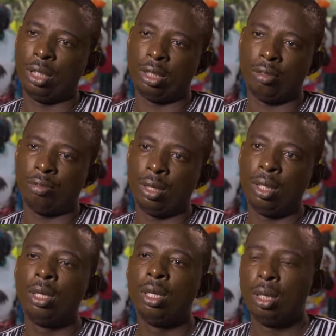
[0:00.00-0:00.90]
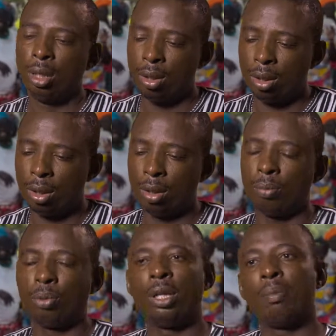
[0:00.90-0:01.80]
Because in fair
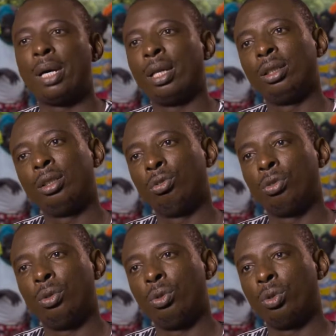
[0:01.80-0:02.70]
trade organic farming,